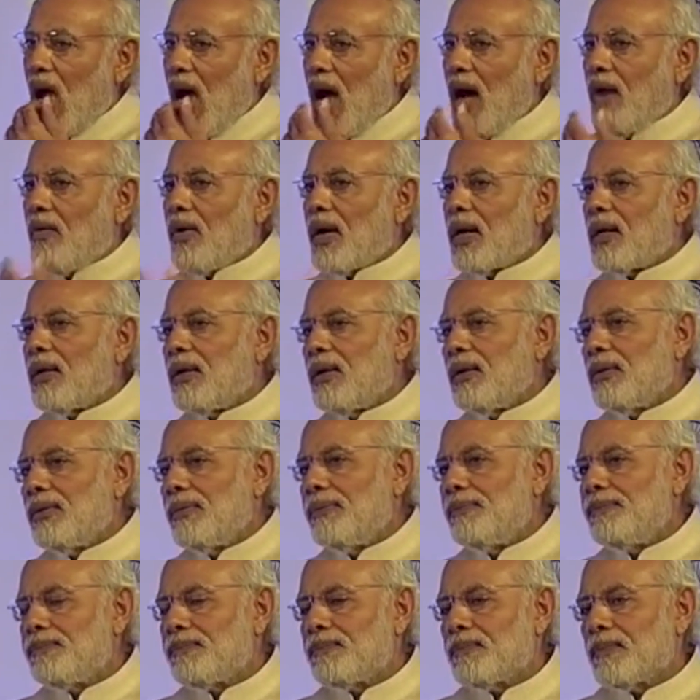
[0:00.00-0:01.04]
Our
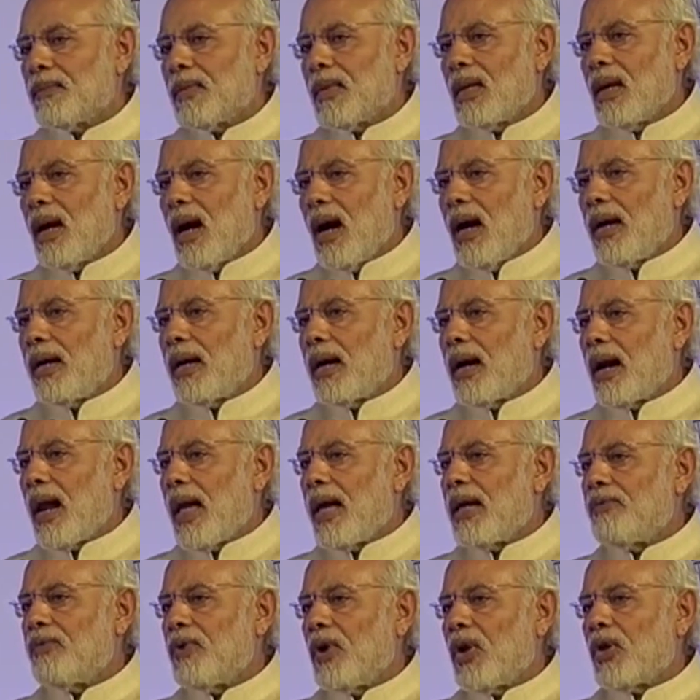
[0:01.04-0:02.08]

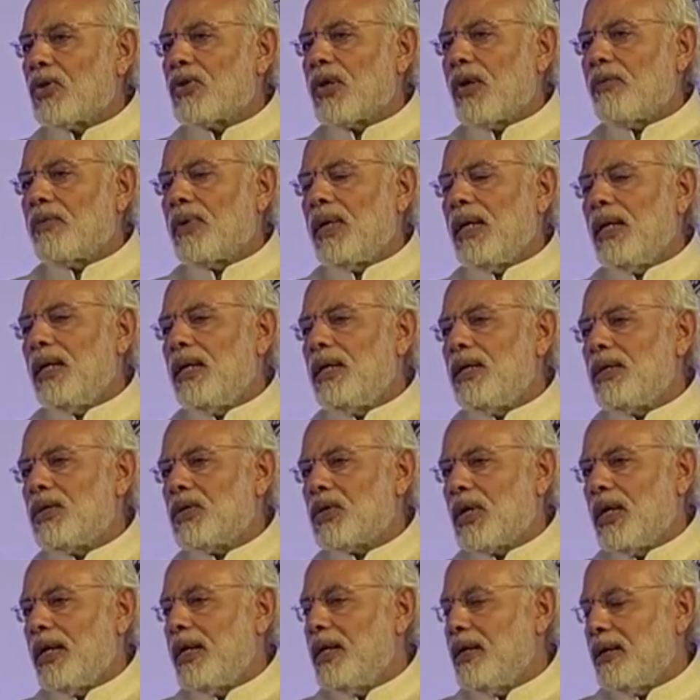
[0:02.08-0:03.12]
underlying philosophy is
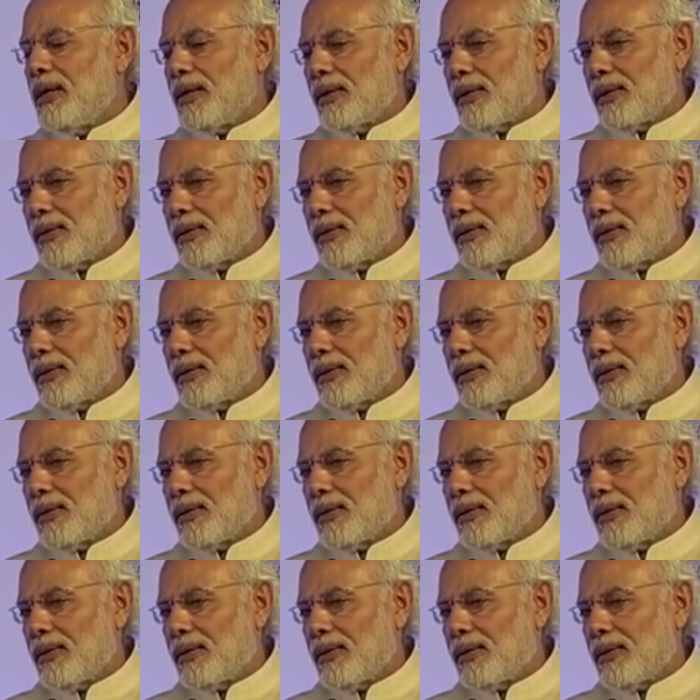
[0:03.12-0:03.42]
clear